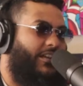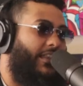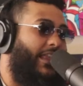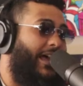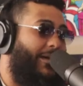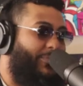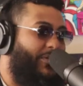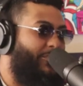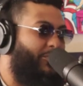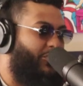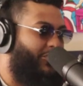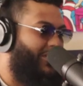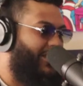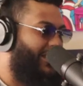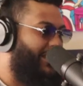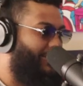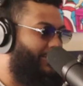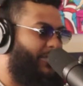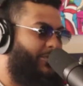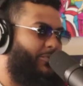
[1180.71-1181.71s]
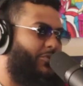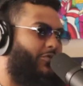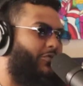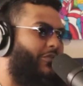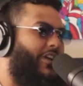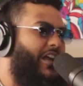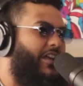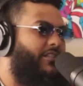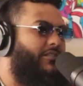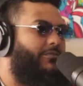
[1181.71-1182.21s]
A lot of people want to keep people
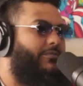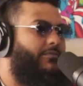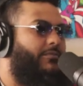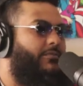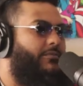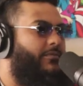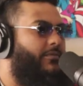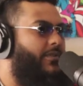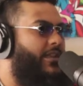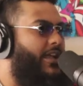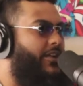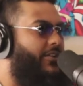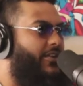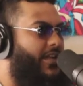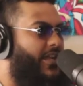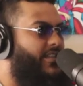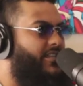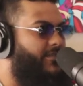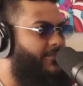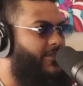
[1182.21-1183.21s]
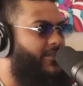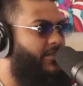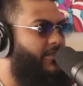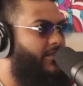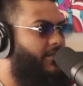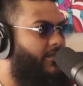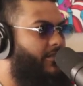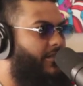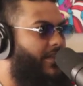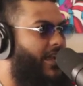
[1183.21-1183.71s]
around them that are yes
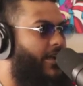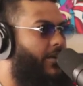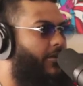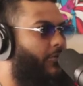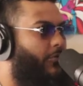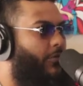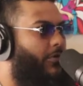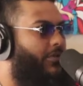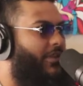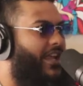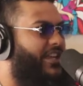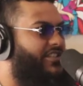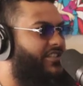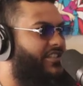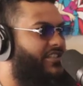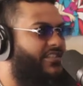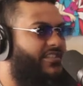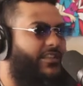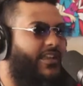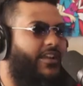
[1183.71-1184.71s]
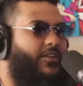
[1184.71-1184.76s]
men that like just yeah.